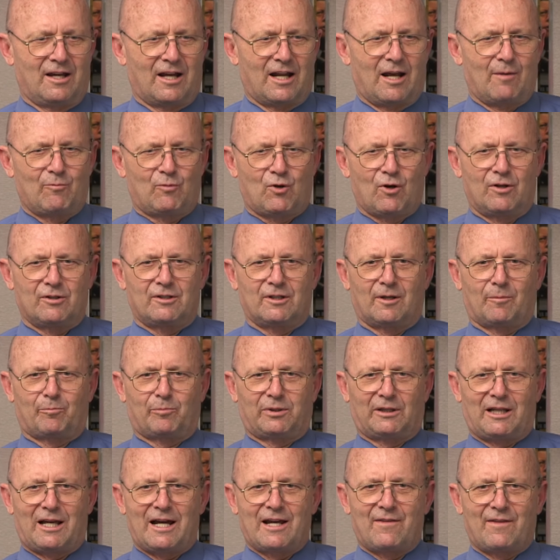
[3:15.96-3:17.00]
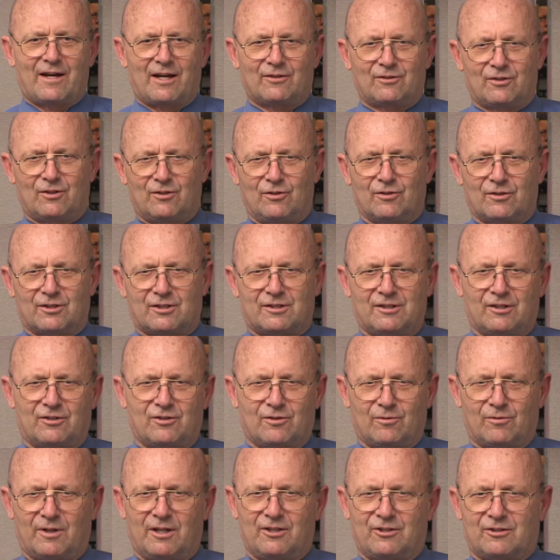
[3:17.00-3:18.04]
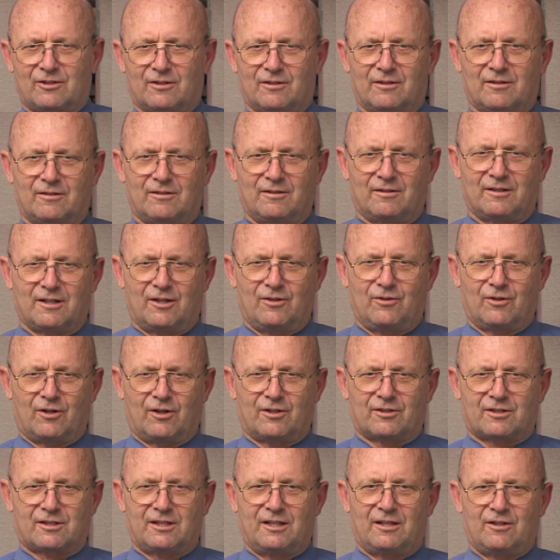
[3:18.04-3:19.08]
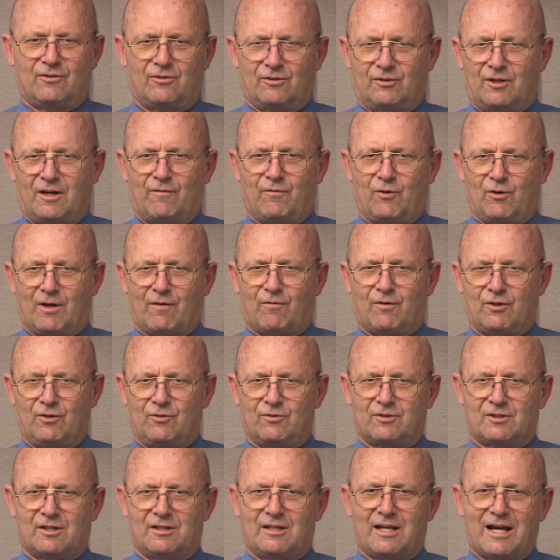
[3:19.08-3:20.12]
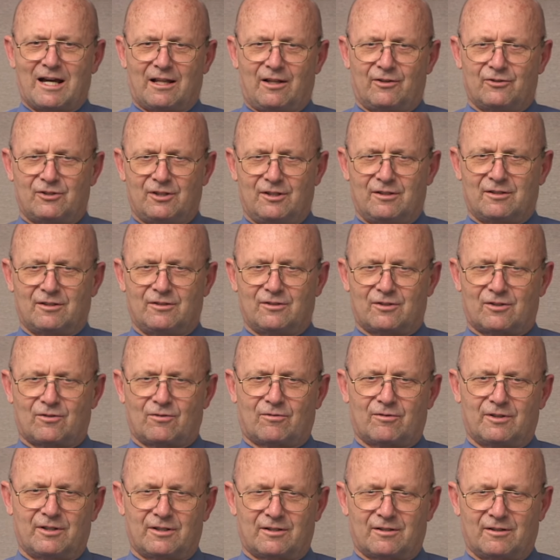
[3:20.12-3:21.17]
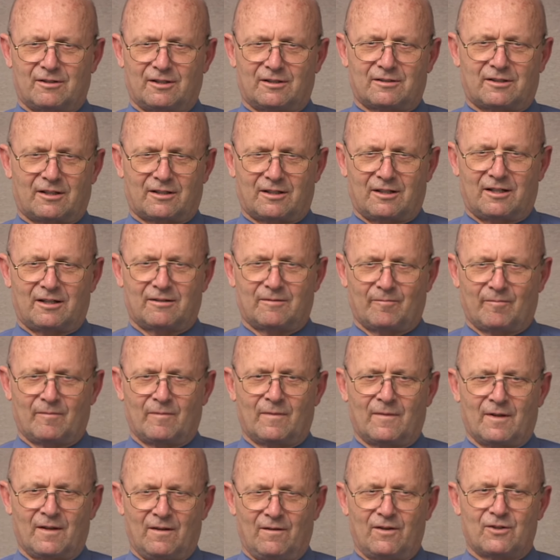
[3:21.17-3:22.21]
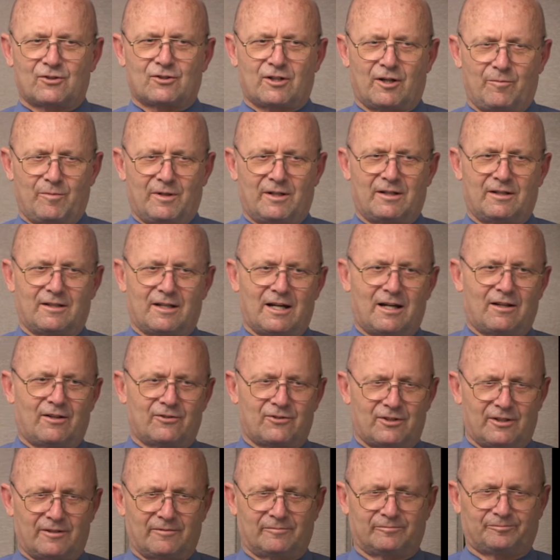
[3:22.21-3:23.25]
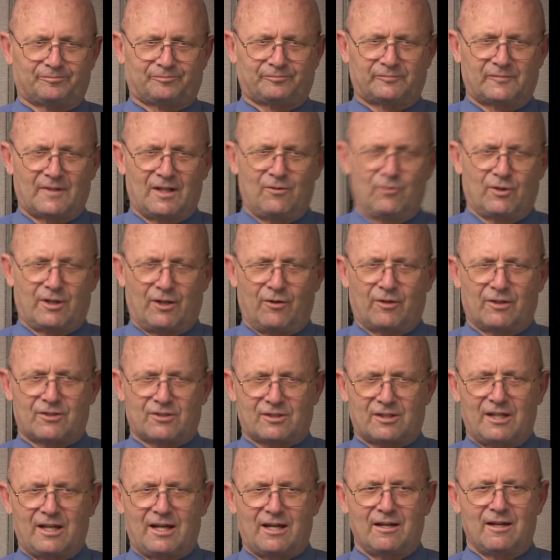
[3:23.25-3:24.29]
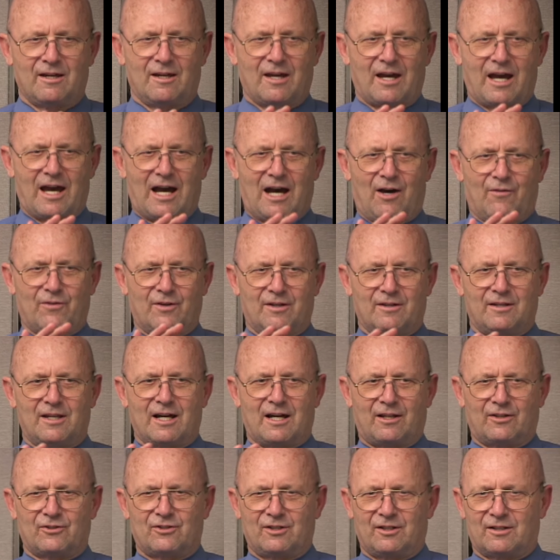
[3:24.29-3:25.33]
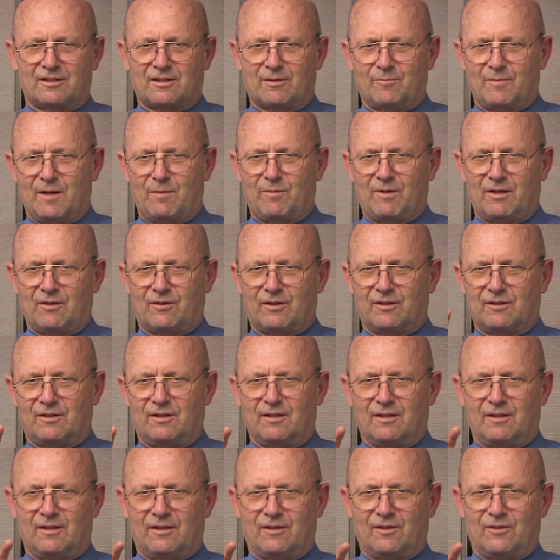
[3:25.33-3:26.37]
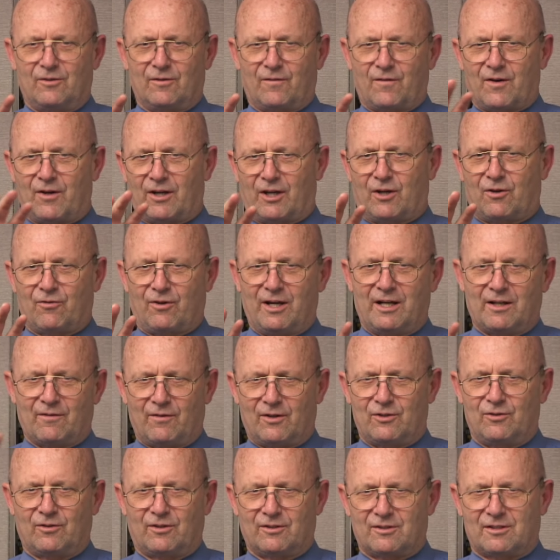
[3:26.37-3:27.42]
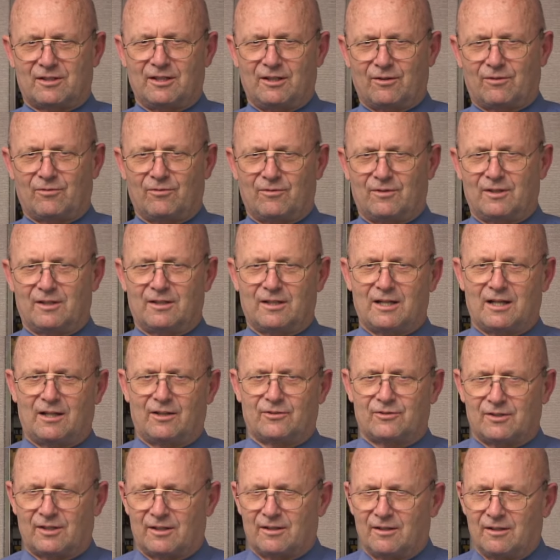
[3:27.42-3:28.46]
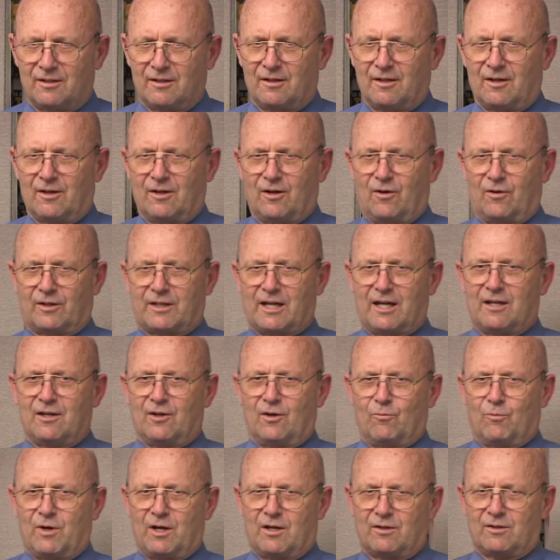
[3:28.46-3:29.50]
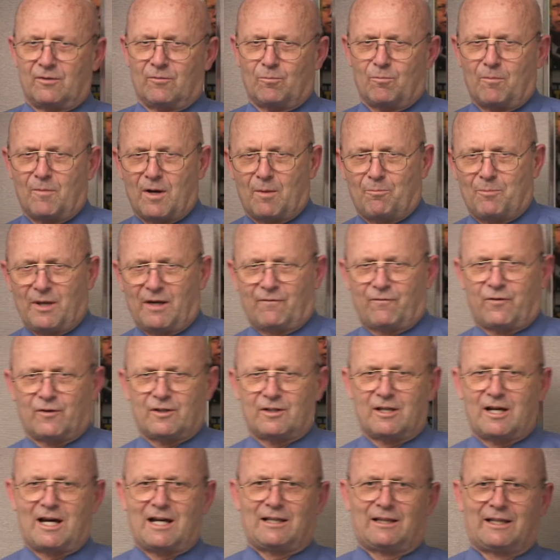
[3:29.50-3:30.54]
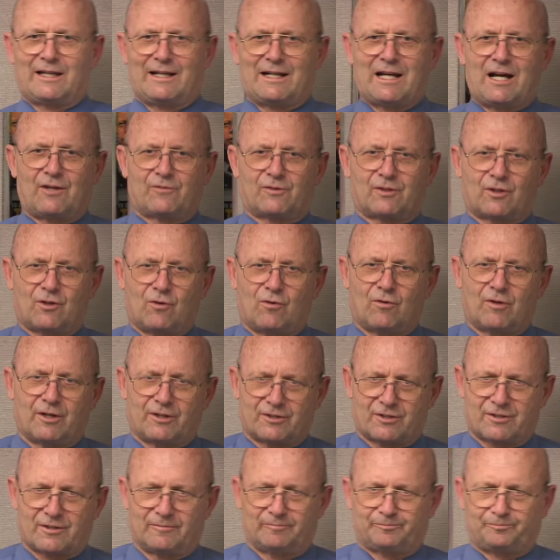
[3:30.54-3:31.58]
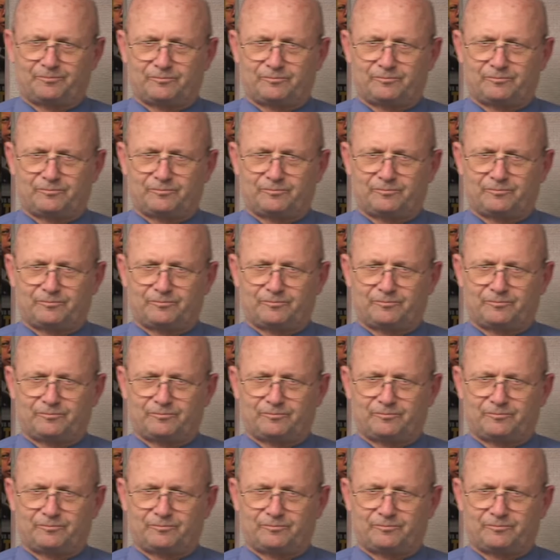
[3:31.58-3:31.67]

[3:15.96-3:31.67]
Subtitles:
I'm going to apply that to your situation, and you're going to see, have you ever used analogies in stories and things like that? It's going to be an analogy, and you can see how the analogy is. Or maybe you're very creative and you can see through the analogy. Okay, Bigfoot and I laid out the course.